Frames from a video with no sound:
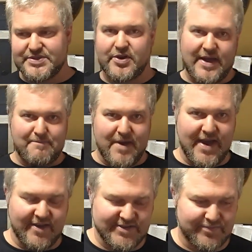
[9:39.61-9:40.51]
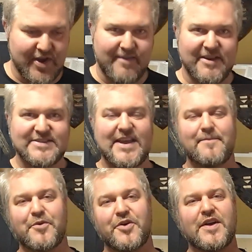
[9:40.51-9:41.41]
Johann Meyer is a prime
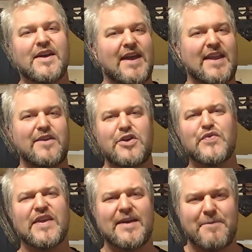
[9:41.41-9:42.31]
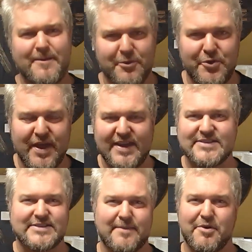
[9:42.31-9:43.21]
example, and you even get people who kind of
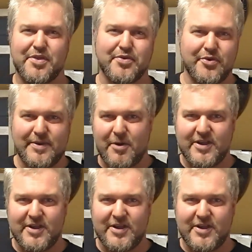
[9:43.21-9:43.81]
stumble through it.